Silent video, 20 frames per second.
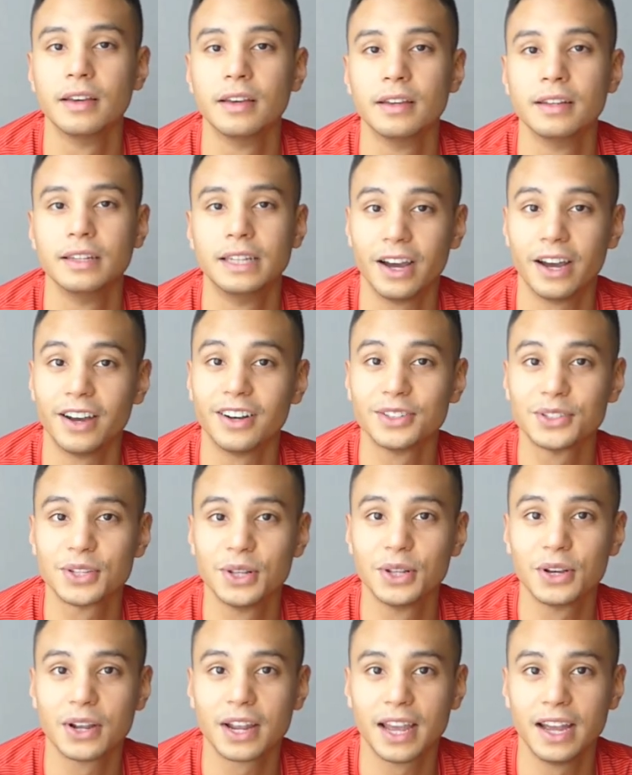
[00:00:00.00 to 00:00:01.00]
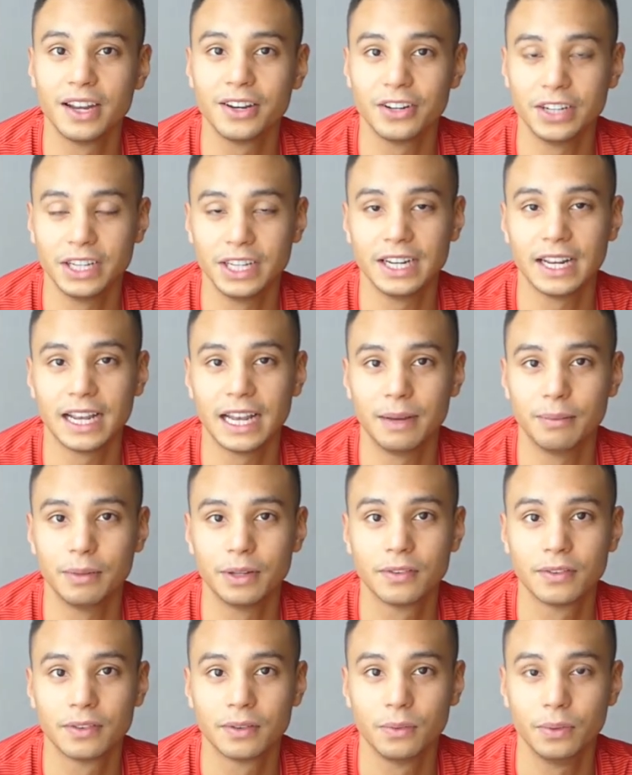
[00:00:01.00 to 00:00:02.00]
Now, I also look at your eating
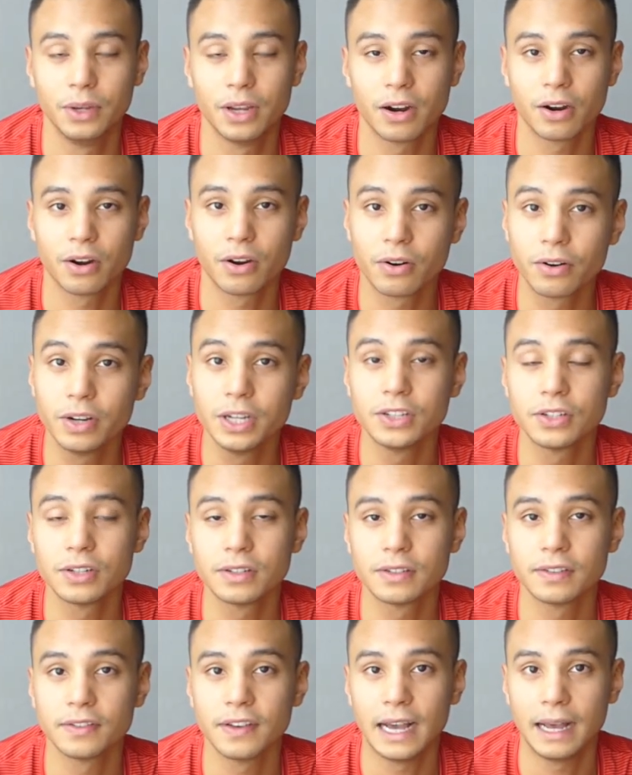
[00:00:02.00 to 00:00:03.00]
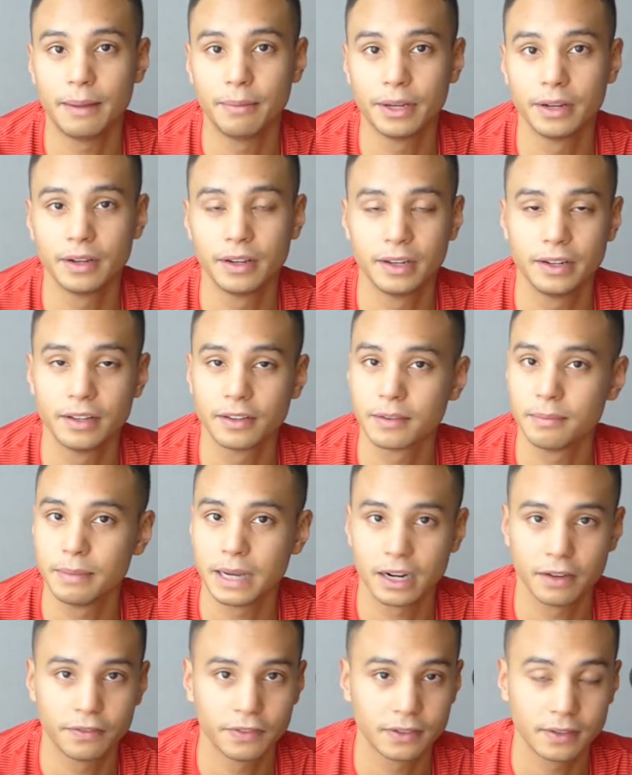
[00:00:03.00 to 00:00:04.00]
habits. We are creatures of habit. It doesn't
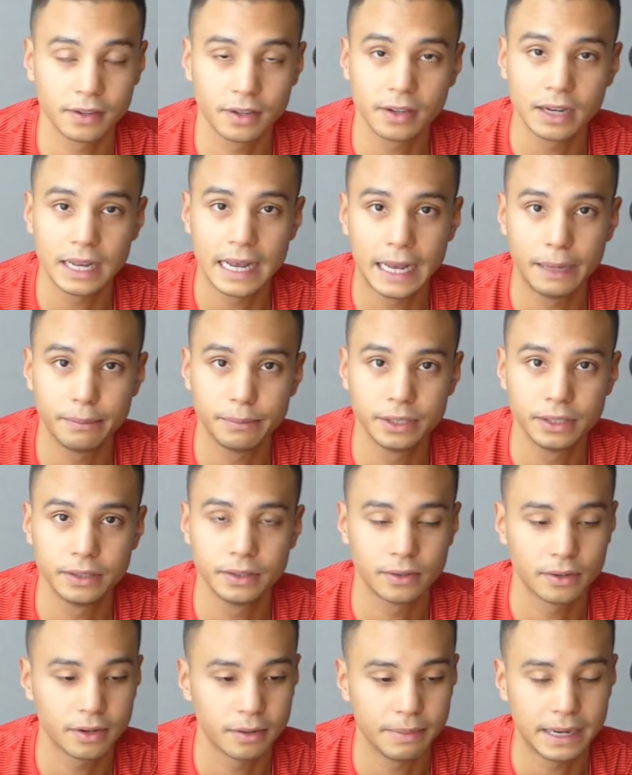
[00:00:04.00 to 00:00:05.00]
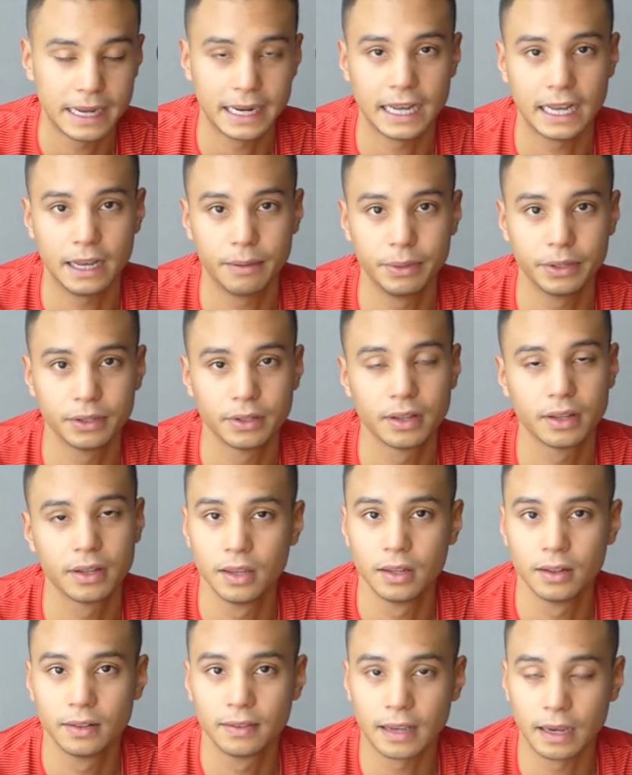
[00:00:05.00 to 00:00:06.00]
matter if it's a good habit or a bad habit.
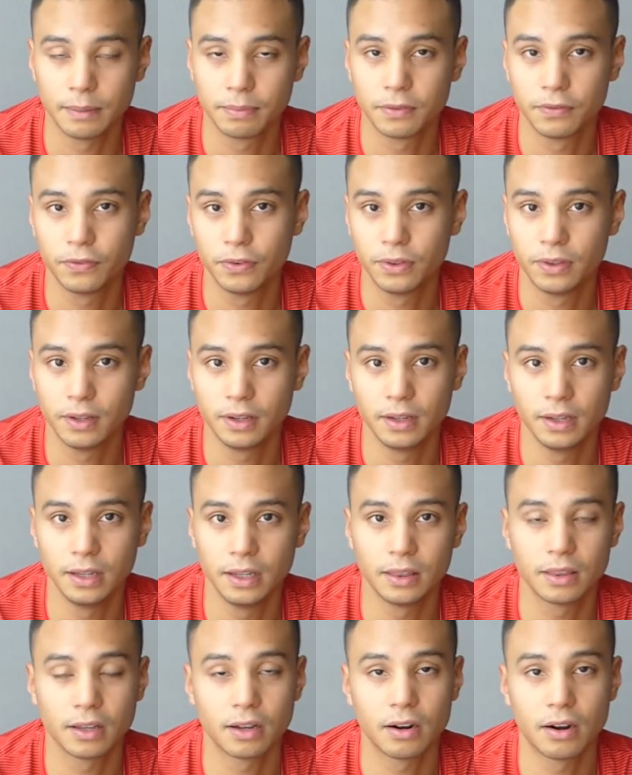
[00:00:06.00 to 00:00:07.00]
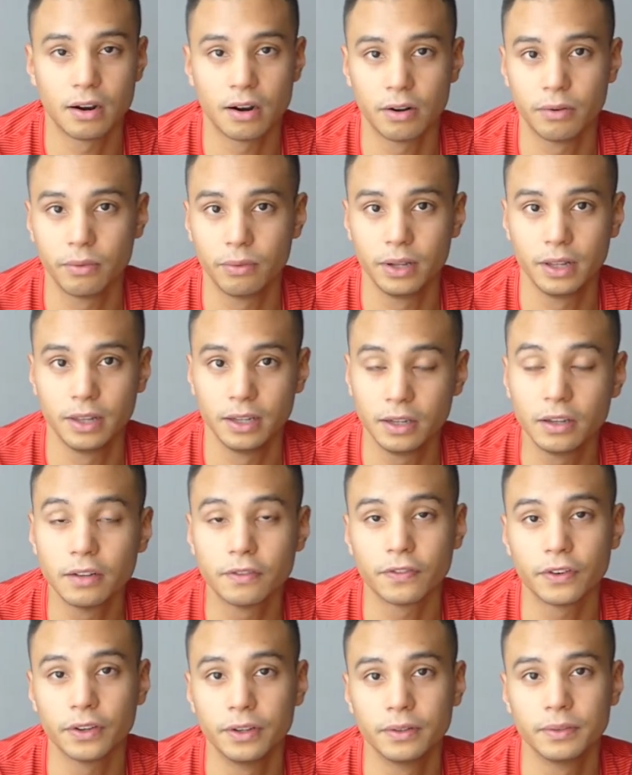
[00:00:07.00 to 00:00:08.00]
Types of food that you eat that aren't really good
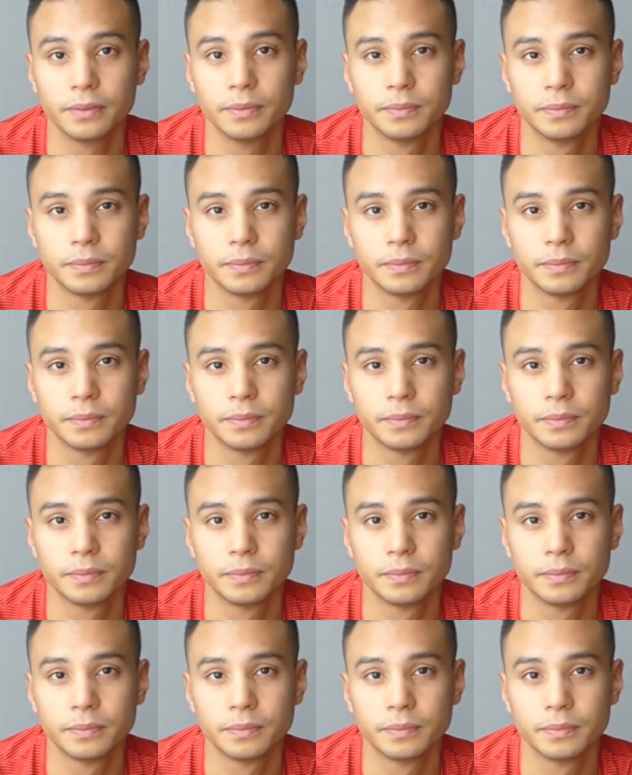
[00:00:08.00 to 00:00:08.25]
for you.